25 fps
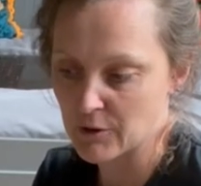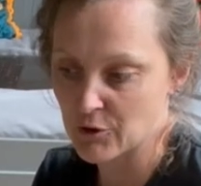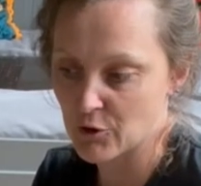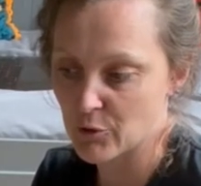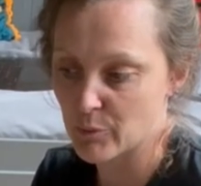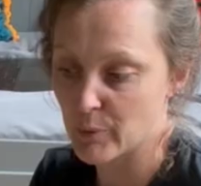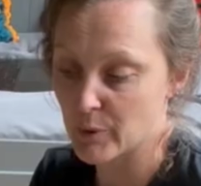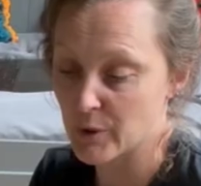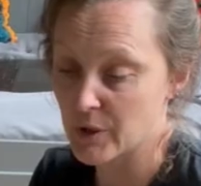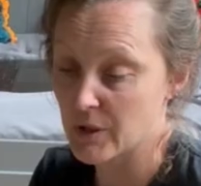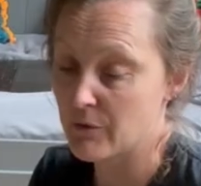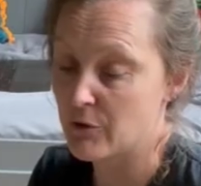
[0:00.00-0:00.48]

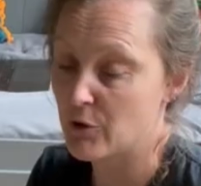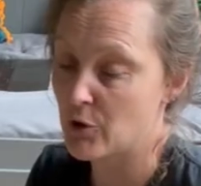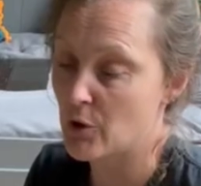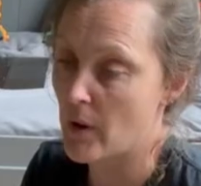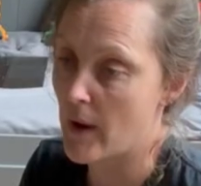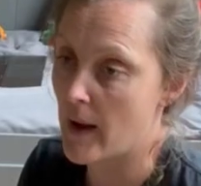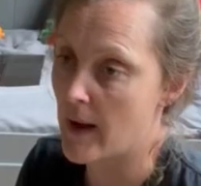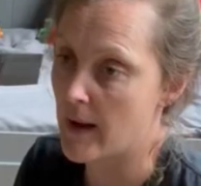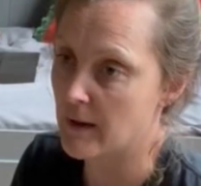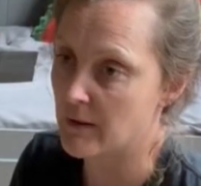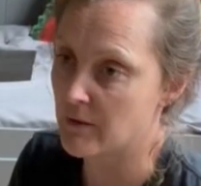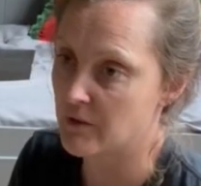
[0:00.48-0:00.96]
But if you
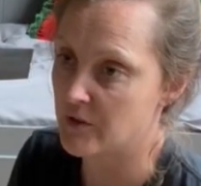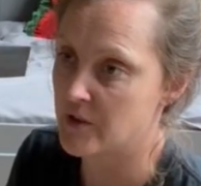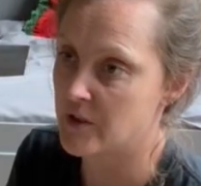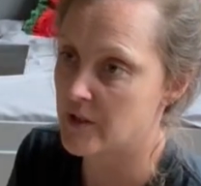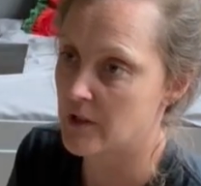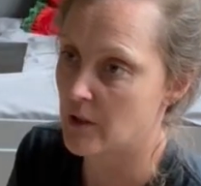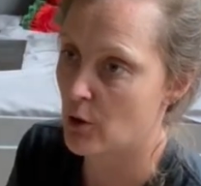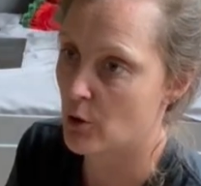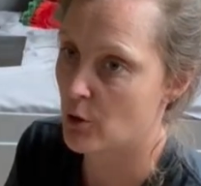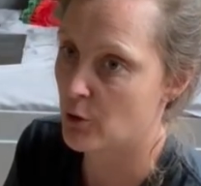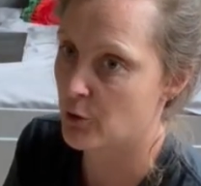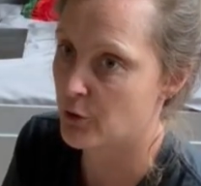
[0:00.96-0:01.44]
have the
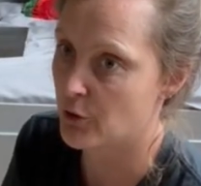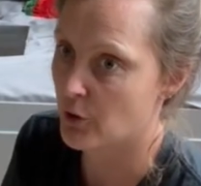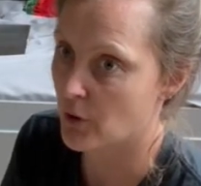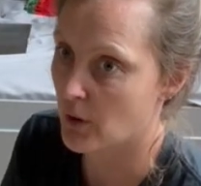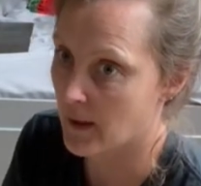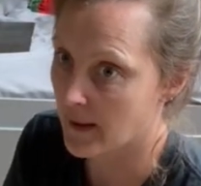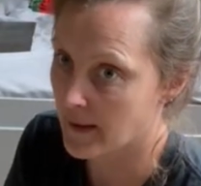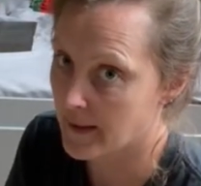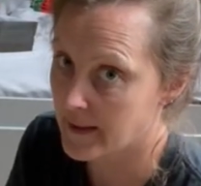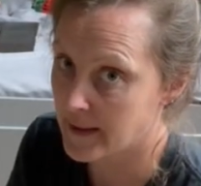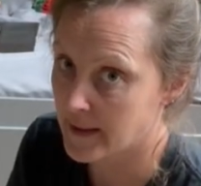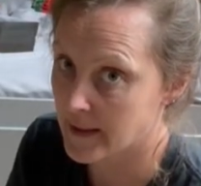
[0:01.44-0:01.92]

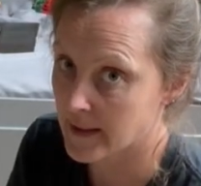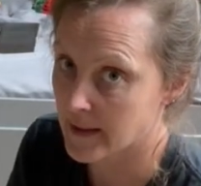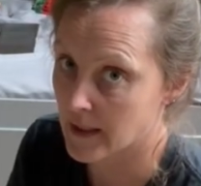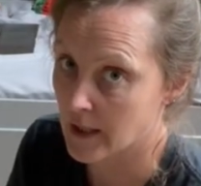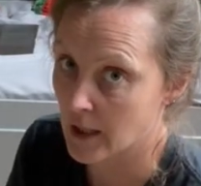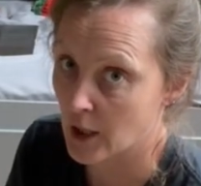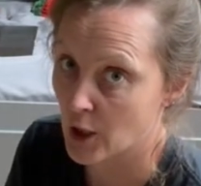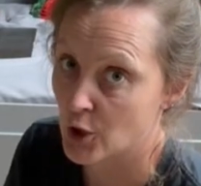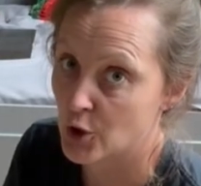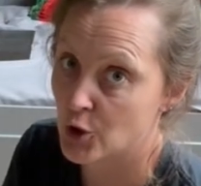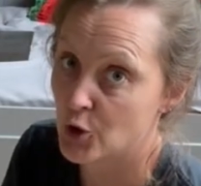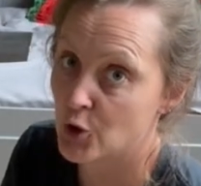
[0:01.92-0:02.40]
underlining,
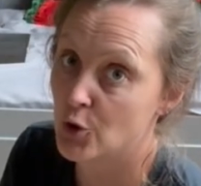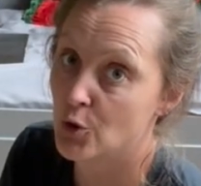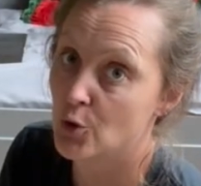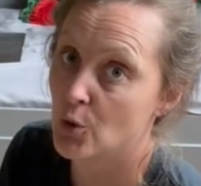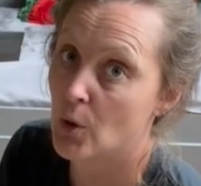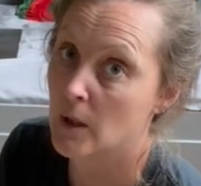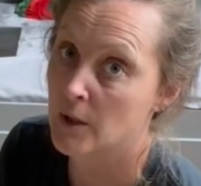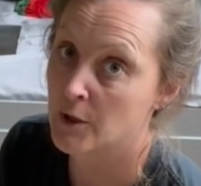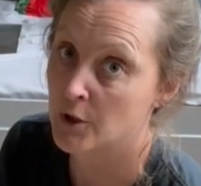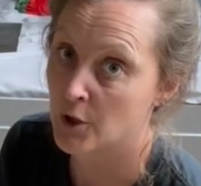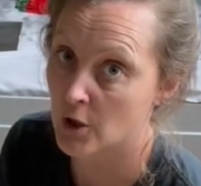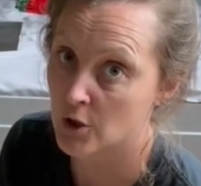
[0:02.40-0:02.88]
you
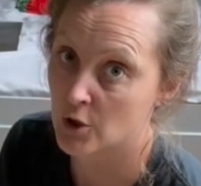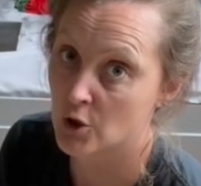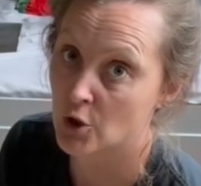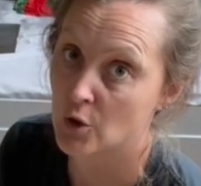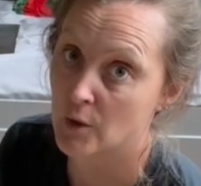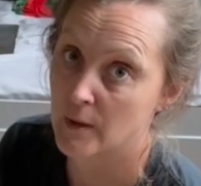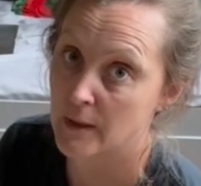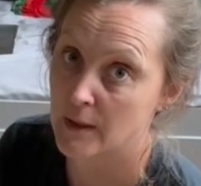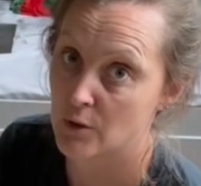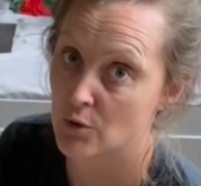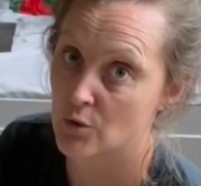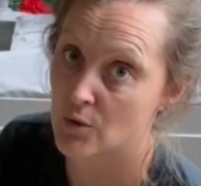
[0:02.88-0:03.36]
are not
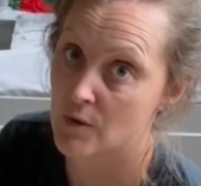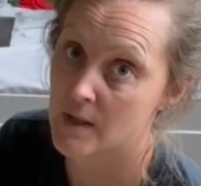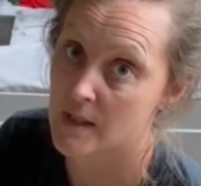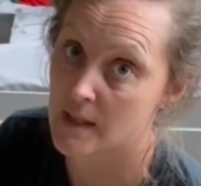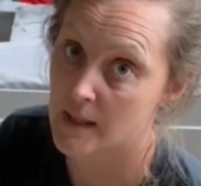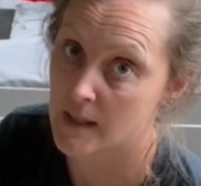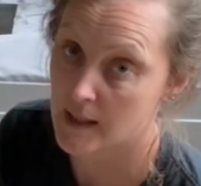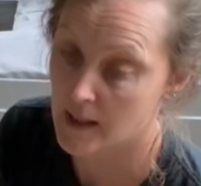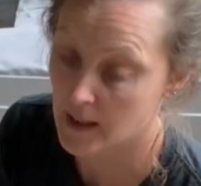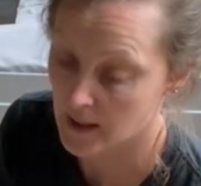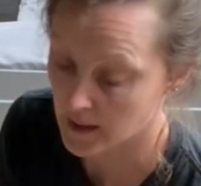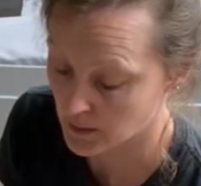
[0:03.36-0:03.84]
going to see
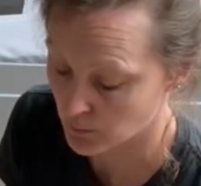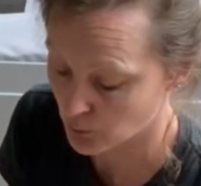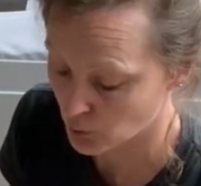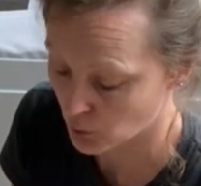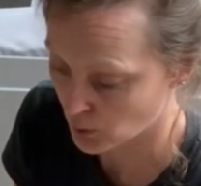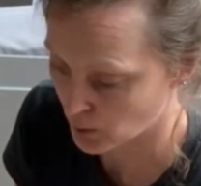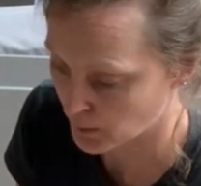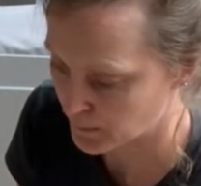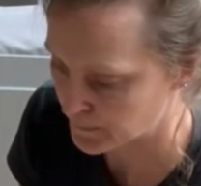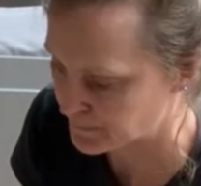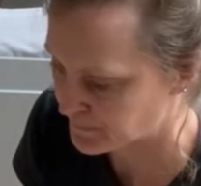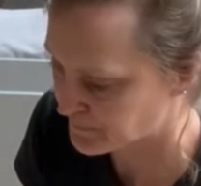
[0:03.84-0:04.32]
it anymore.
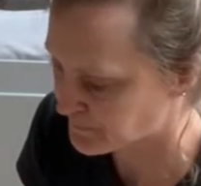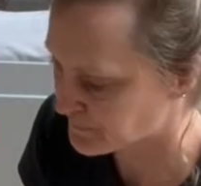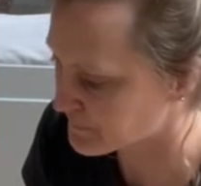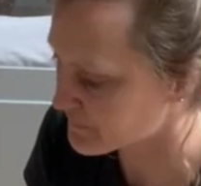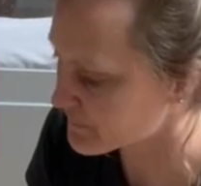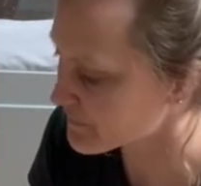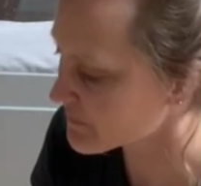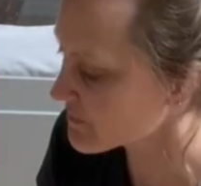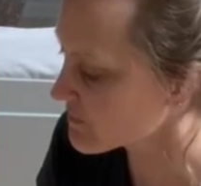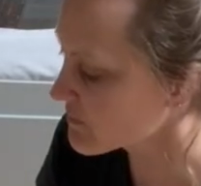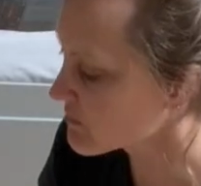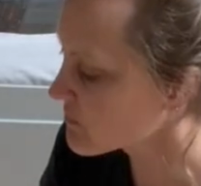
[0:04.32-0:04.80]

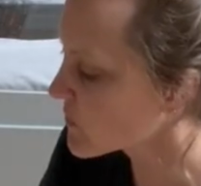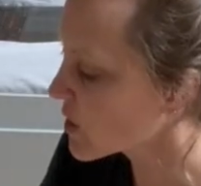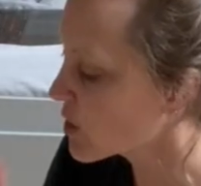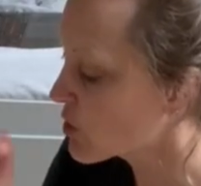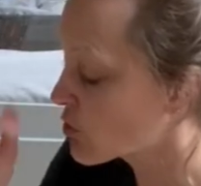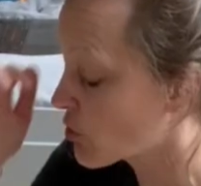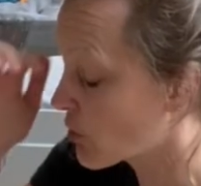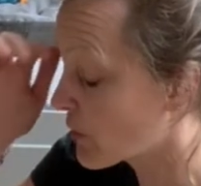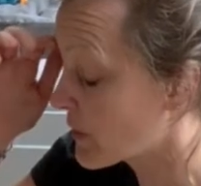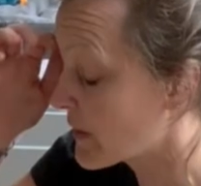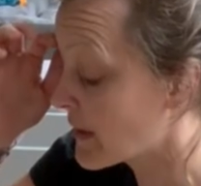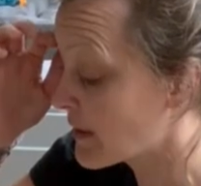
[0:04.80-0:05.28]

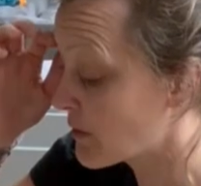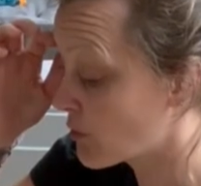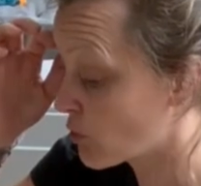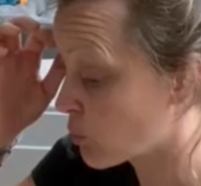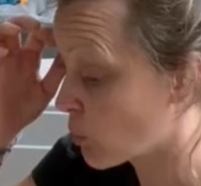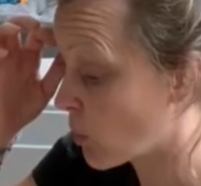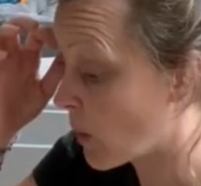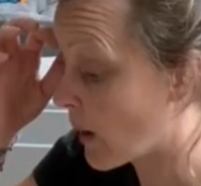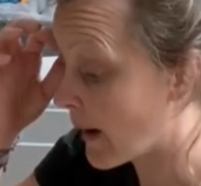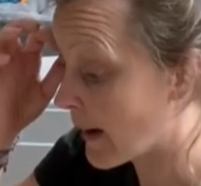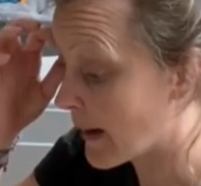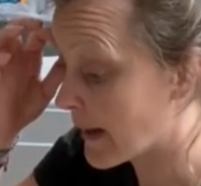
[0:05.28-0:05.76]
So that's
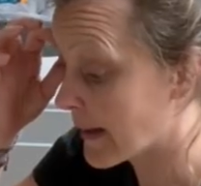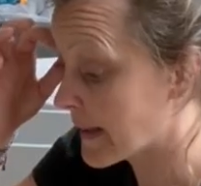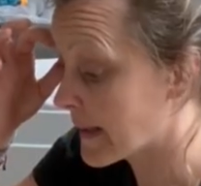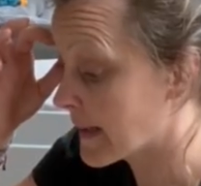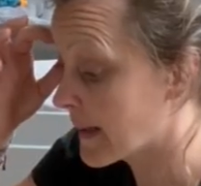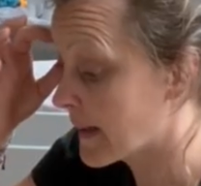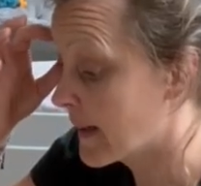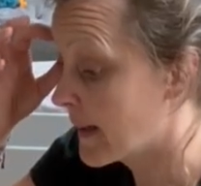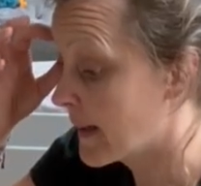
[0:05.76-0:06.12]
why